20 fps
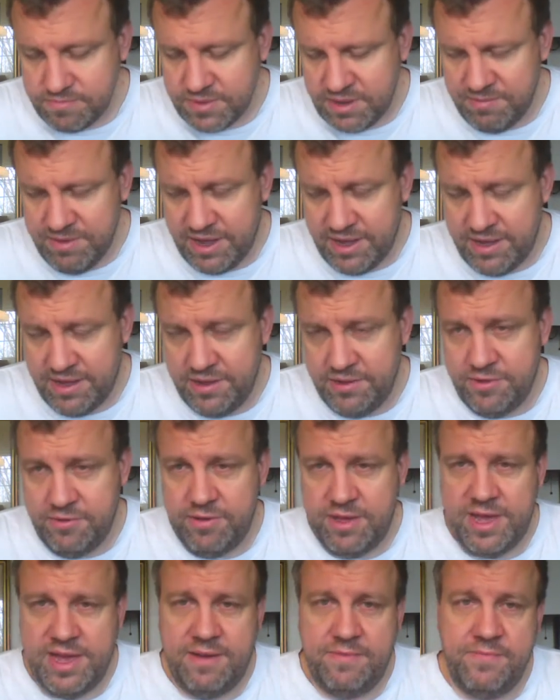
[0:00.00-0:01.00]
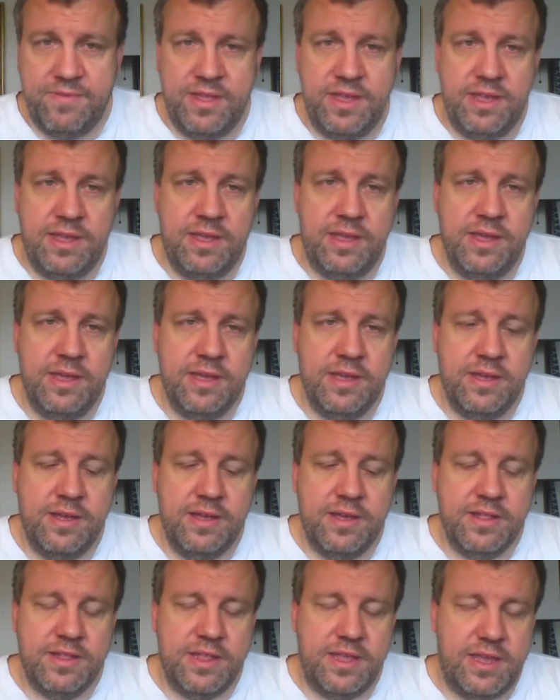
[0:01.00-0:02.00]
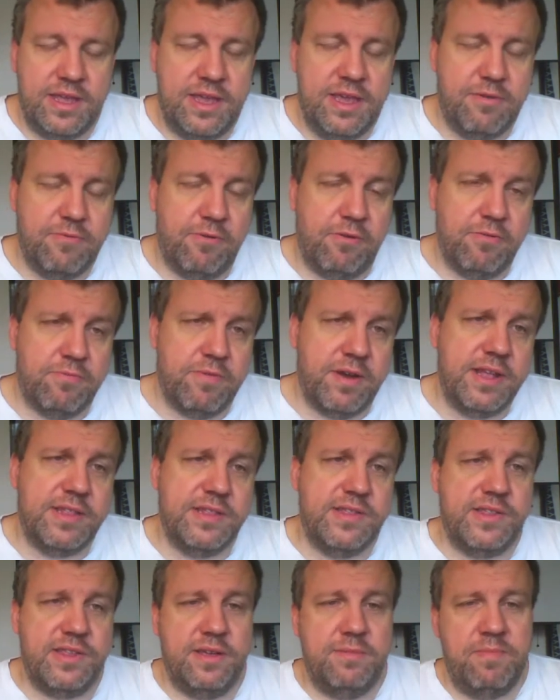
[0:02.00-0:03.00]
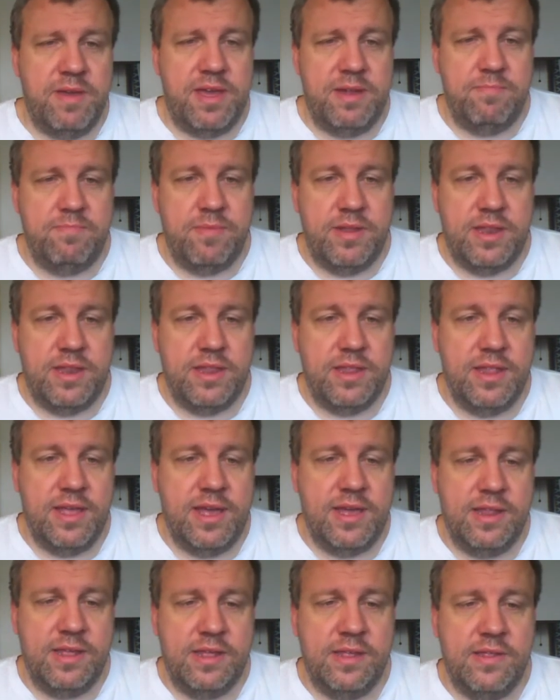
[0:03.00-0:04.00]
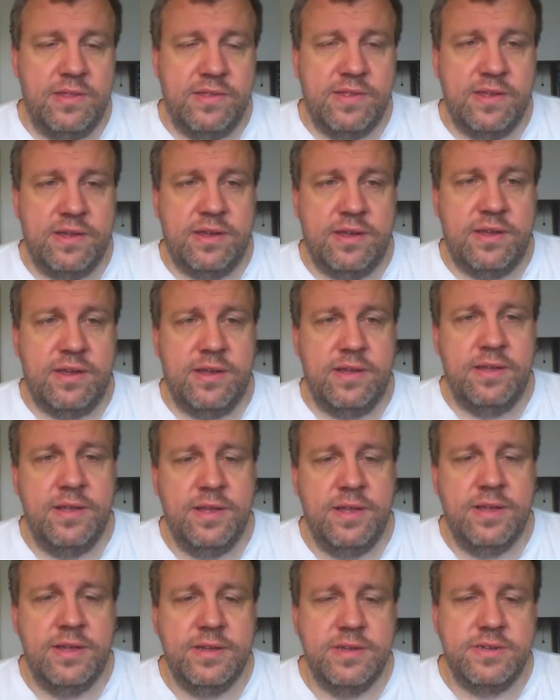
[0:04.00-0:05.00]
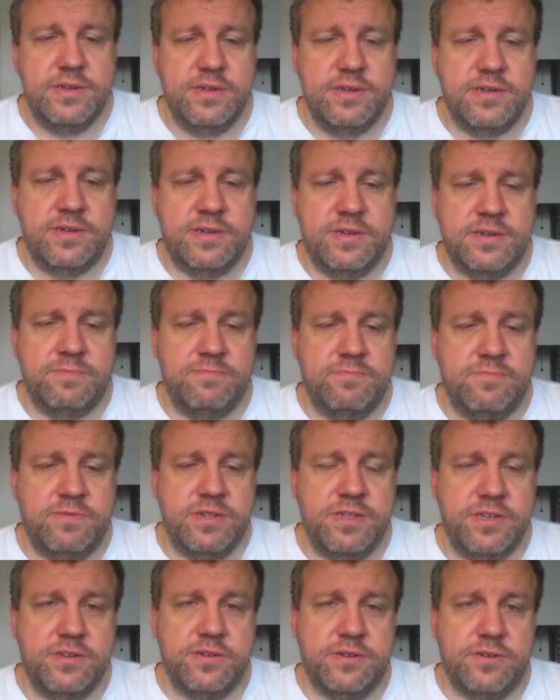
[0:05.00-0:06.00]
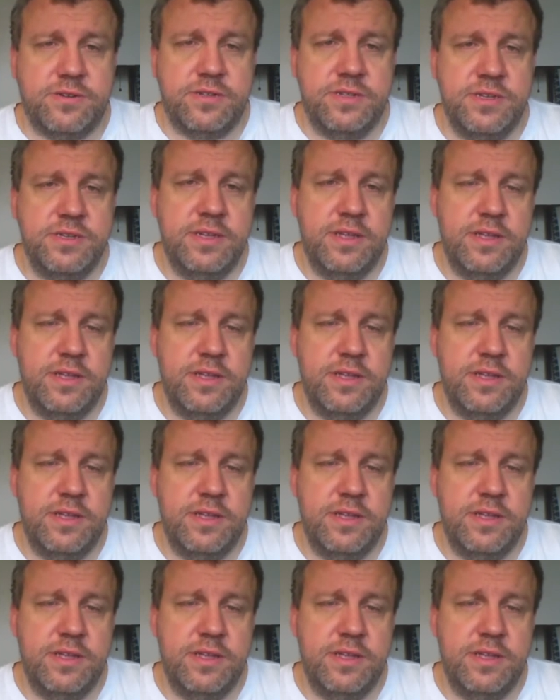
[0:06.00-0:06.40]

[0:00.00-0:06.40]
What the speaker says: because you have the Equal Rights Amendment that is, what's it called?